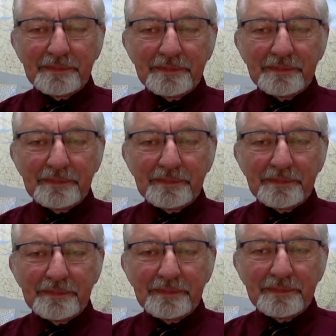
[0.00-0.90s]

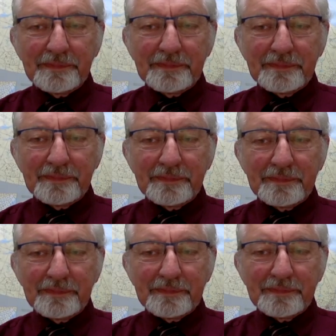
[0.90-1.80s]

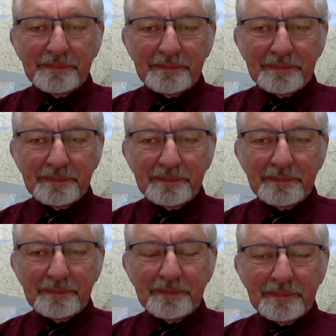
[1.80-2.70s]

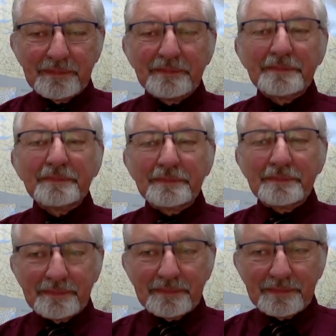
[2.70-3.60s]

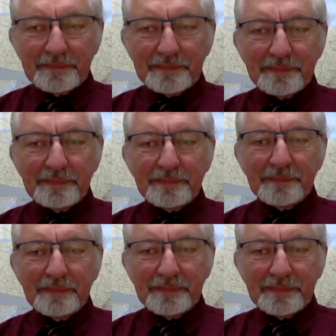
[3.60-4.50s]

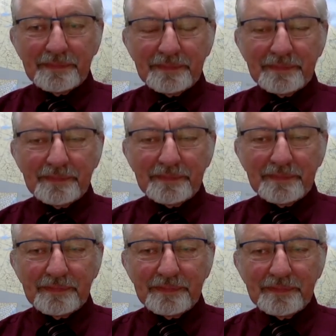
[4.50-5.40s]

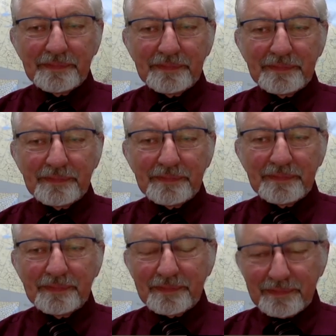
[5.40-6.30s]

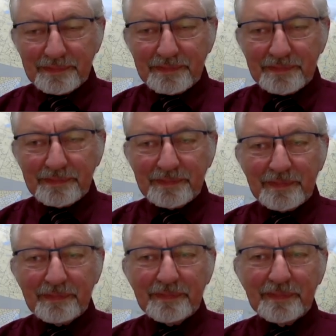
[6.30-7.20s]

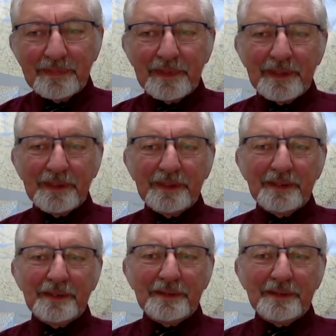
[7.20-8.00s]
(silent)